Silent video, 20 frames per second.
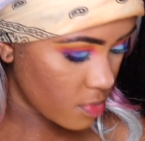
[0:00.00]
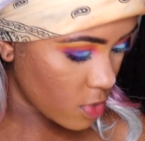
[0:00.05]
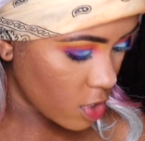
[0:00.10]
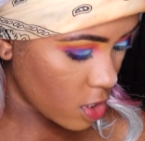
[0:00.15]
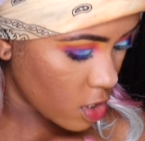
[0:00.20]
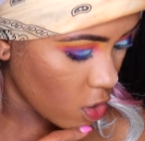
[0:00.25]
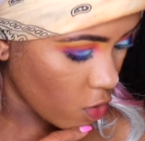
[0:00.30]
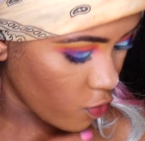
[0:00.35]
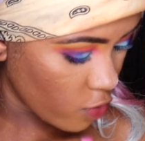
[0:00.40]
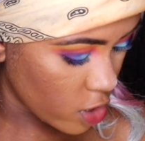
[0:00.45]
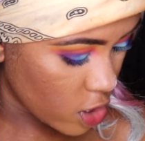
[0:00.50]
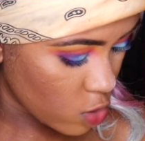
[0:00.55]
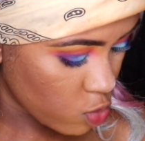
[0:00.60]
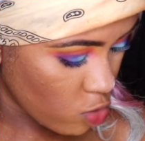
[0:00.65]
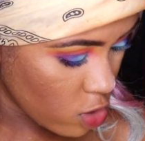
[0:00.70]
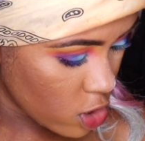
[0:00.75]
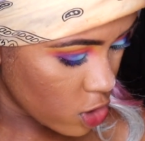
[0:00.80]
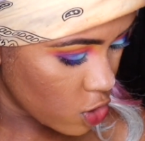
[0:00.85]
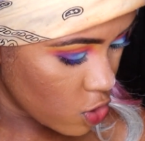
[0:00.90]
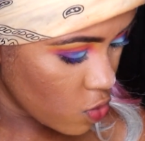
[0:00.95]
So which
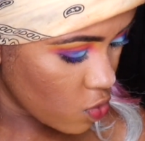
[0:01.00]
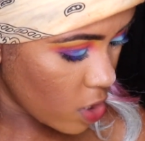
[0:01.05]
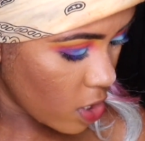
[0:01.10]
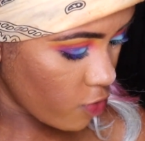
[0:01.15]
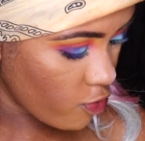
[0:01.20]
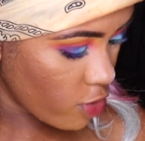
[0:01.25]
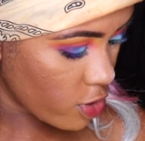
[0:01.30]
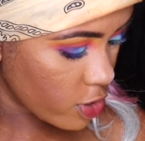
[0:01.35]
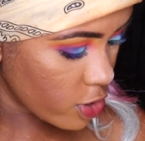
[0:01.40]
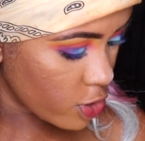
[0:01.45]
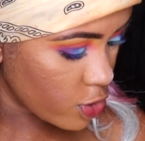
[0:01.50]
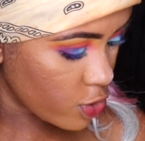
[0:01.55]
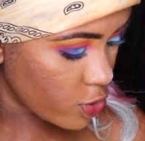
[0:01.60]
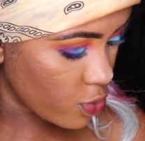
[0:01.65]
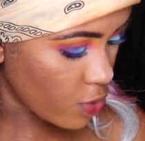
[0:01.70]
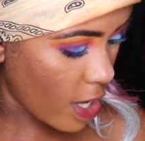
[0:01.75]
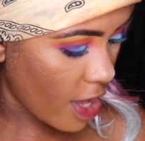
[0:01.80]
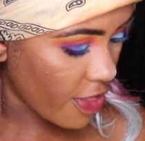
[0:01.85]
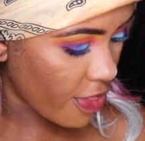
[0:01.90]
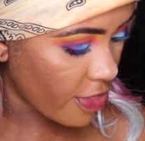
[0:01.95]
one do I want to
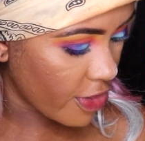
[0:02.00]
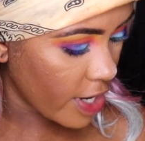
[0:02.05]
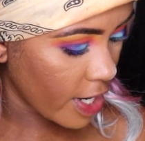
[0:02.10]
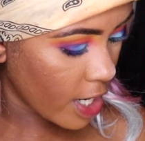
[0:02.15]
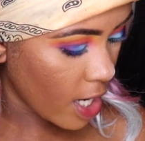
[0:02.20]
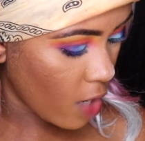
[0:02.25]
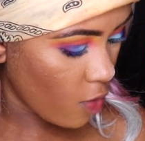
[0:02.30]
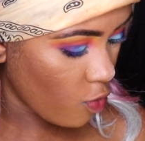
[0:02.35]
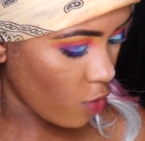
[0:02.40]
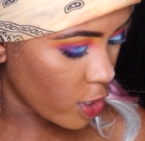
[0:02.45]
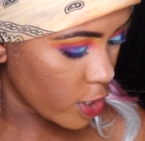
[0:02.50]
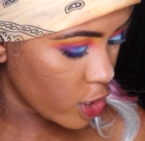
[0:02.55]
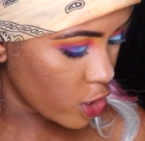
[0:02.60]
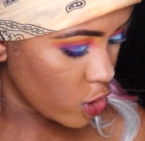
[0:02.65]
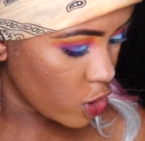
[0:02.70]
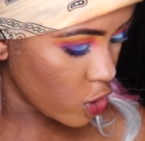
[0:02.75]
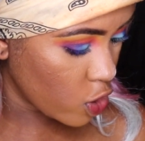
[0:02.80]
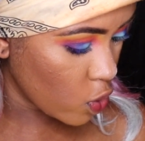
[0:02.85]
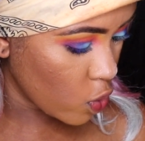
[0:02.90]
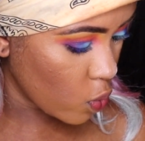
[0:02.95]
do? I think I want to
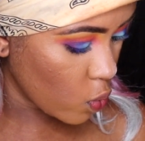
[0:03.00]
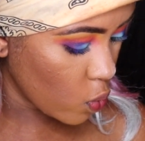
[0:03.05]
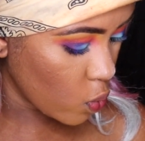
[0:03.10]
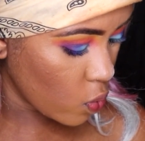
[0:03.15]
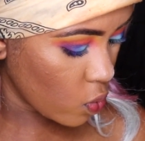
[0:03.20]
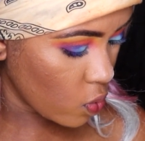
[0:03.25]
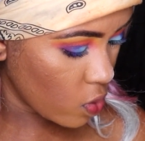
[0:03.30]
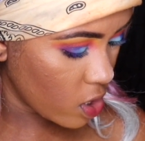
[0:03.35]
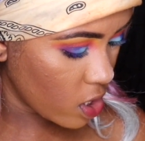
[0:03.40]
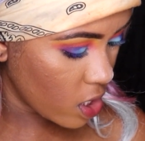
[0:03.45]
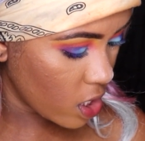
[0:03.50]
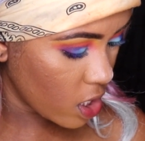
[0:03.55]
do,